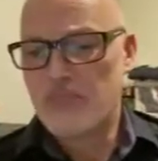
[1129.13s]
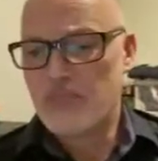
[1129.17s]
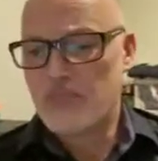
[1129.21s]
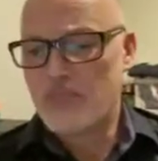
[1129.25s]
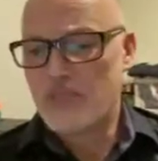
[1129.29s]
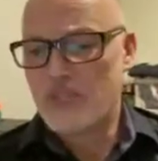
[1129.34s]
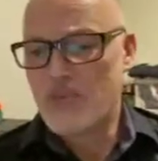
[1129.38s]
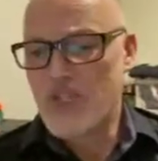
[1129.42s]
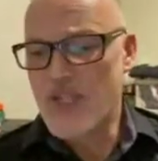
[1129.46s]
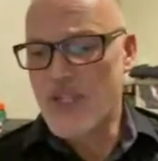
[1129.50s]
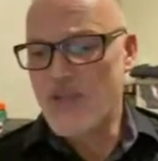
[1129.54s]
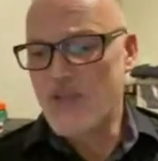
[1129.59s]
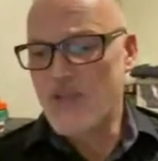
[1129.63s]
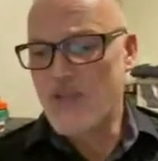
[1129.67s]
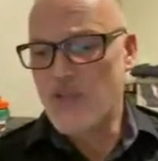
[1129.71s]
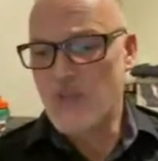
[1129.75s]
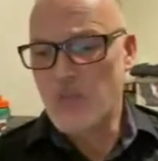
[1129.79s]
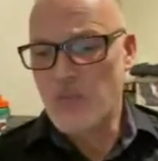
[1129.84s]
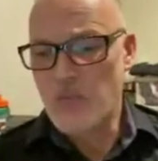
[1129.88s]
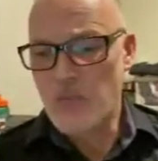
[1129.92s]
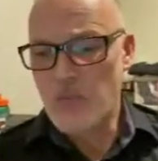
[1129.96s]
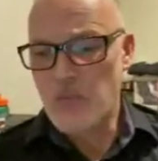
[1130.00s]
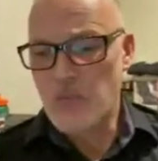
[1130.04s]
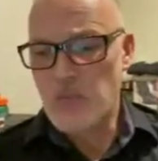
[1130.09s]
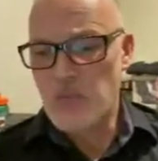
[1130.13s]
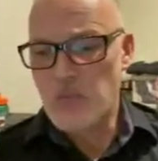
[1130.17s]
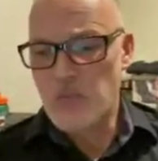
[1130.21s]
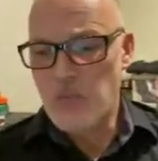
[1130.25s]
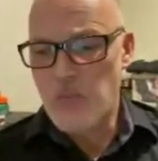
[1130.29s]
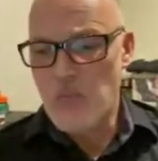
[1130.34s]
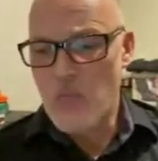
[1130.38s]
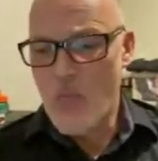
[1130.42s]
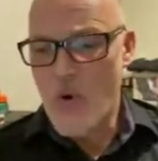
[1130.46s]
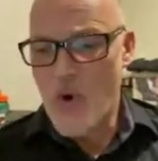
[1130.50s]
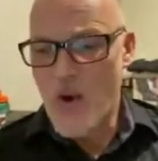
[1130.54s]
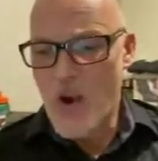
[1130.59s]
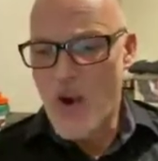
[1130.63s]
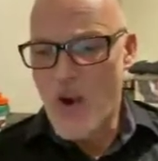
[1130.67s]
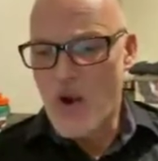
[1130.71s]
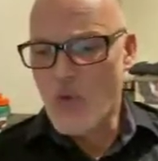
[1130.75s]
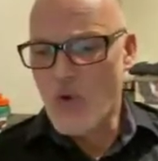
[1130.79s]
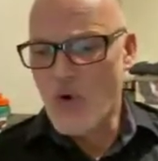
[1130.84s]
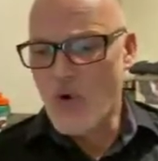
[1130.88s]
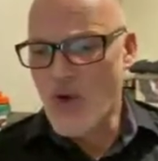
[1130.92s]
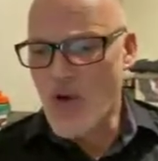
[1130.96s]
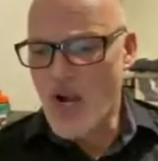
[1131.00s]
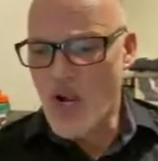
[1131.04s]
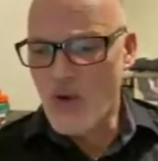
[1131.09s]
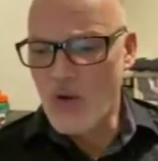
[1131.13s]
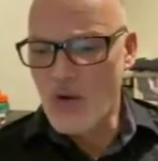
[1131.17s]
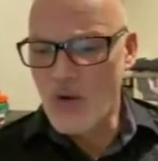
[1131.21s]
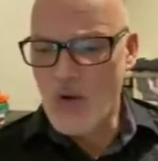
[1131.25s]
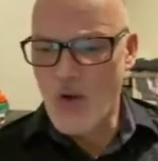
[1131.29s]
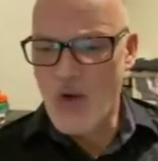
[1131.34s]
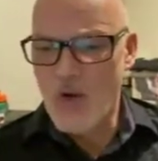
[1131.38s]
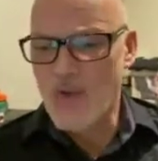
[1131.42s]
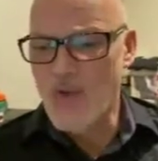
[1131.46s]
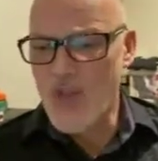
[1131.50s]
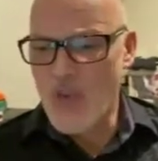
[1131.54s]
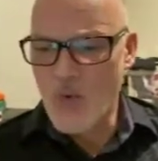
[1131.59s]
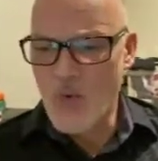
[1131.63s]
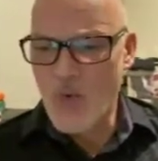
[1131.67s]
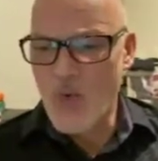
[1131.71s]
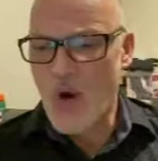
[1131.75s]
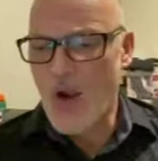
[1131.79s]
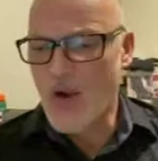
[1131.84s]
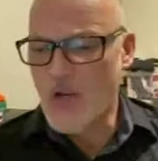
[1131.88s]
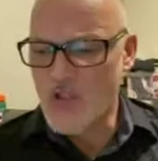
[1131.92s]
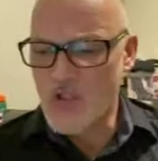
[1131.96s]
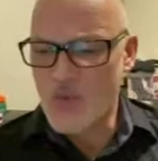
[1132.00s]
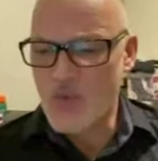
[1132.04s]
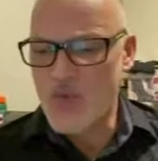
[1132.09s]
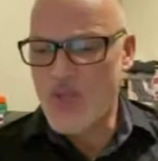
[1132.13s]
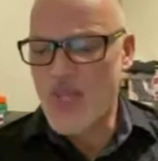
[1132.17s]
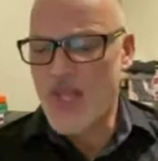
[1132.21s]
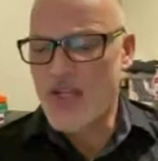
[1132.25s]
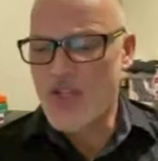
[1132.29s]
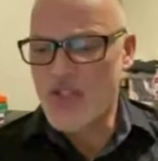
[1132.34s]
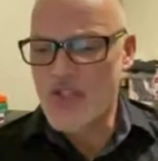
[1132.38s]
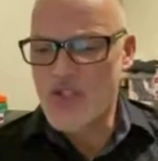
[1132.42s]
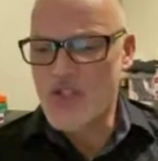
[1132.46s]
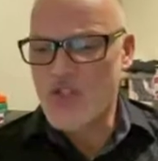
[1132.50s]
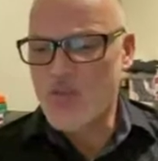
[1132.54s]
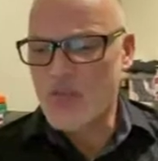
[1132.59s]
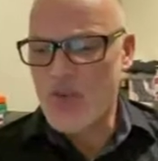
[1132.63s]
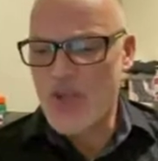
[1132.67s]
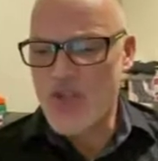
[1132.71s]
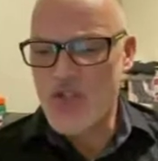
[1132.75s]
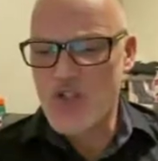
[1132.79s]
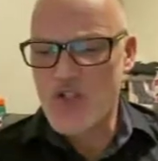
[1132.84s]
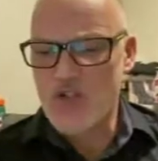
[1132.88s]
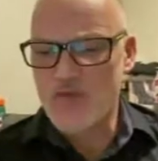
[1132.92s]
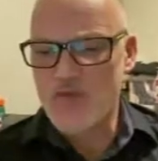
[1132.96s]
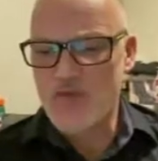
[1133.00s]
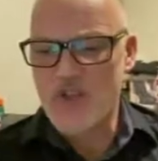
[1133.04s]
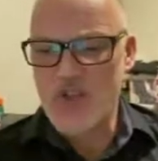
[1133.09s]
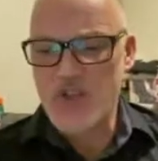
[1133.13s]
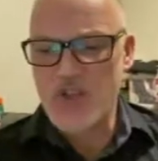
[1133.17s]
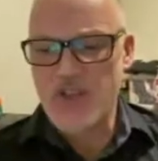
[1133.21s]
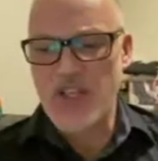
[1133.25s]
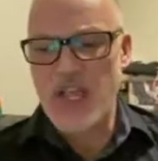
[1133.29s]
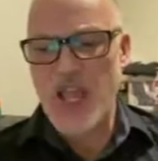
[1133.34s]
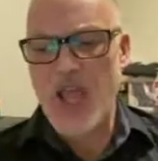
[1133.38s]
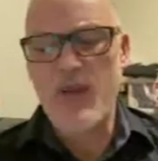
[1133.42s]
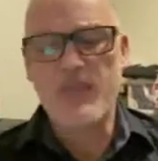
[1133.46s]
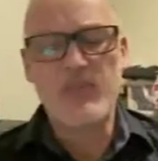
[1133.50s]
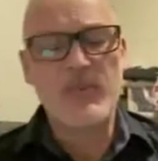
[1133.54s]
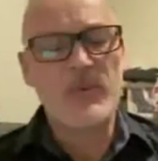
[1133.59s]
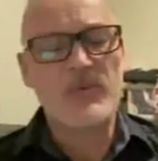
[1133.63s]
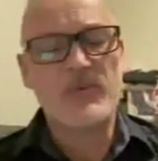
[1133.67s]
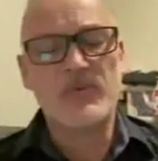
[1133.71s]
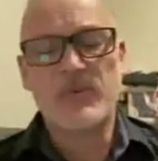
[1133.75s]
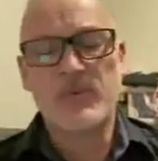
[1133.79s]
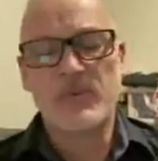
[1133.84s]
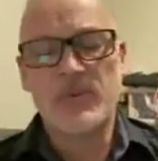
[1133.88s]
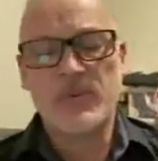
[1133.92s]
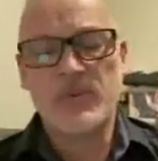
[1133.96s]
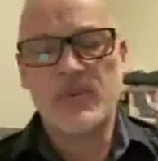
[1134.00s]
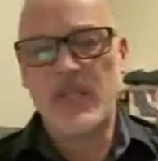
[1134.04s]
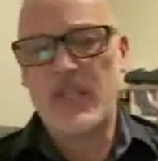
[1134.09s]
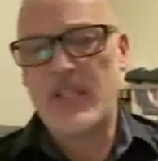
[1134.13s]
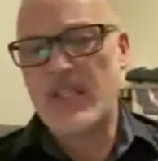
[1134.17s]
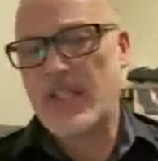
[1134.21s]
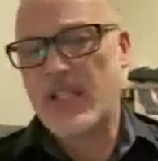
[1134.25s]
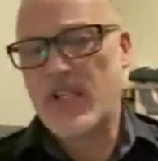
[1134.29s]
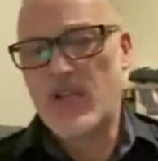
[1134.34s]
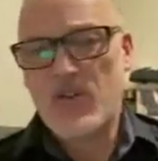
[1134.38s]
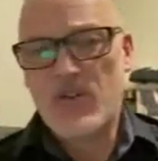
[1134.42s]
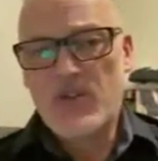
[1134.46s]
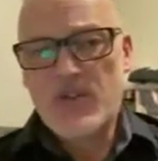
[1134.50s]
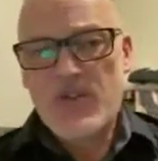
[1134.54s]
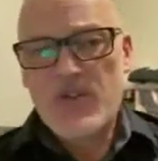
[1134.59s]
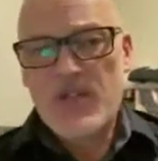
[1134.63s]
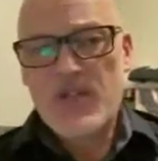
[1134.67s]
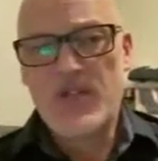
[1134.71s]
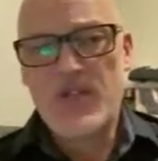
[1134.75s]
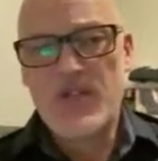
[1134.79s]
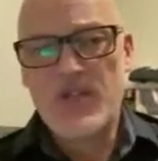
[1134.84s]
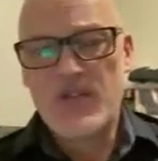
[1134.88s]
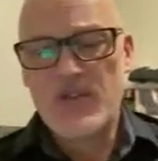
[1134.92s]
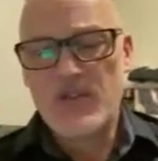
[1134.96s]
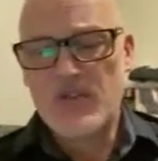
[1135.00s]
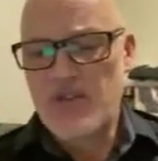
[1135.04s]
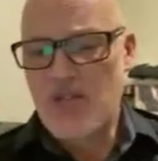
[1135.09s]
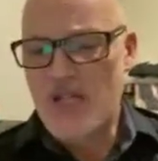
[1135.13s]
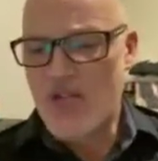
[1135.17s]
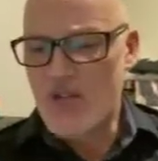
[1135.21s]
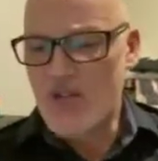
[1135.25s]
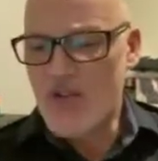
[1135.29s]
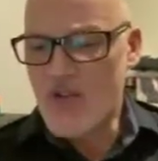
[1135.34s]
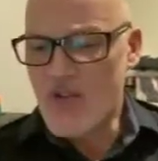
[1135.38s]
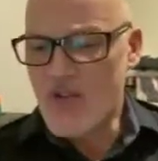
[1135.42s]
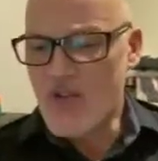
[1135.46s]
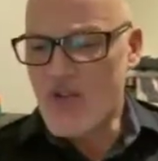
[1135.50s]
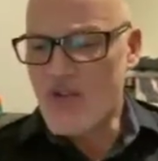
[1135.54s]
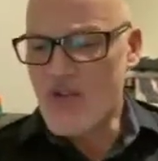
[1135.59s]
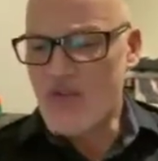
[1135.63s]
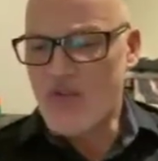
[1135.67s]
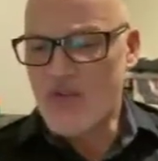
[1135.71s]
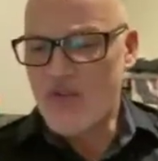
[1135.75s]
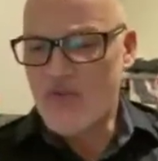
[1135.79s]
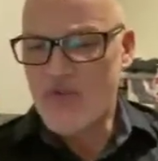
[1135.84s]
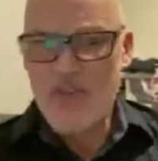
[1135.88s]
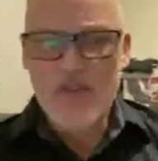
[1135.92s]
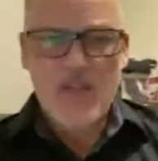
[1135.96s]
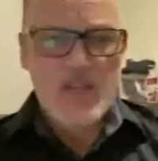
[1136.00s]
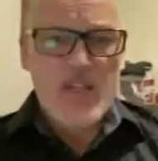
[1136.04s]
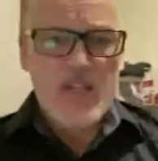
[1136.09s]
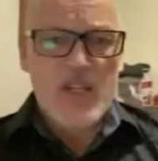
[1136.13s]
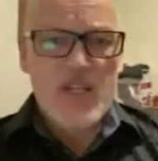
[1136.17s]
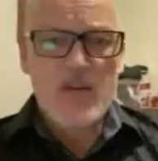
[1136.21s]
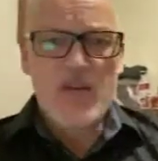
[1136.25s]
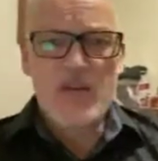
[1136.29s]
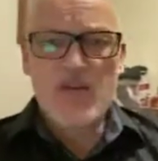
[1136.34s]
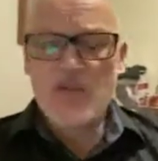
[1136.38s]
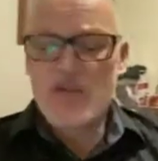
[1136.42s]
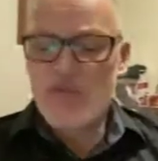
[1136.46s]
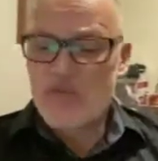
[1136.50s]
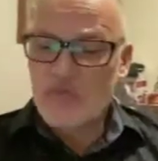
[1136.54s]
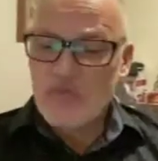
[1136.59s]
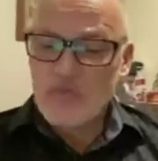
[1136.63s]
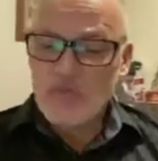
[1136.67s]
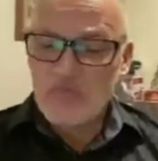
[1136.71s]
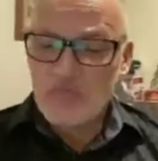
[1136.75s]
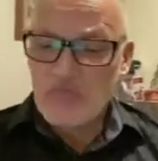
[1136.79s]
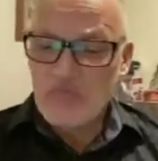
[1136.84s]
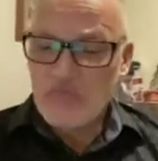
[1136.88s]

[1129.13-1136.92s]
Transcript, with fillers: David. I wonder how long they watched with anticipation for this to happen. A year, 10 years, 50 years.